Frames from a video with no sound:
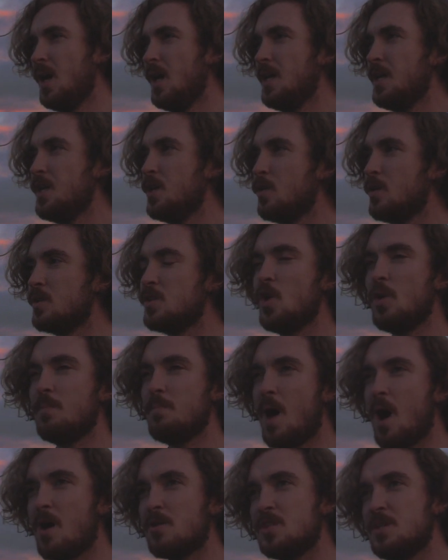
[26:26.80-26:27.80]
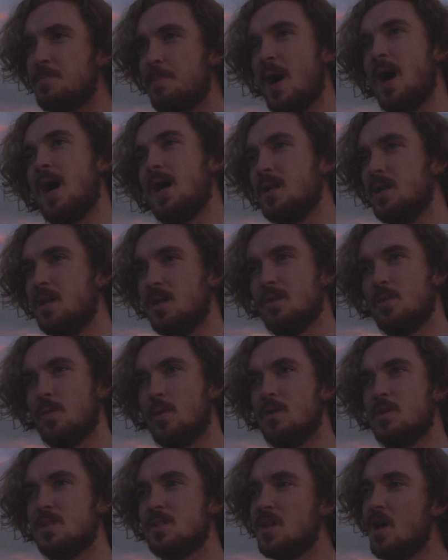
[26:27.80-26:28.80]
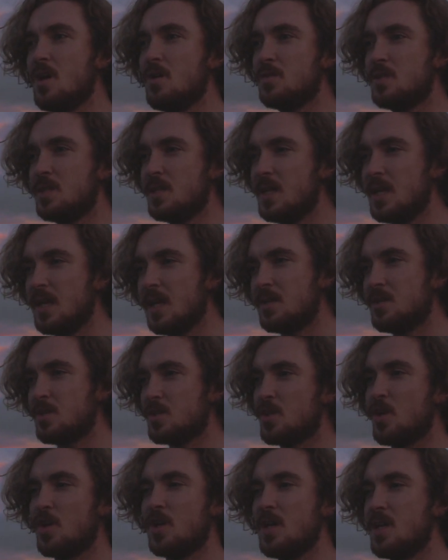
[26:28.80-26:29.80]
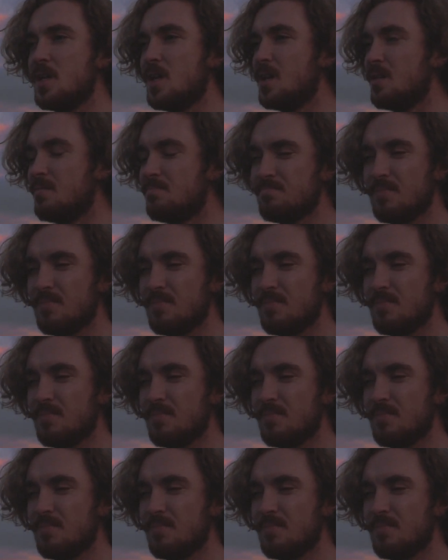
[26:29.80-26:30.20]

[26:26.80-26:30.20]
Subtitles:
you know, it's all marzipan. Whereas now today I just got in and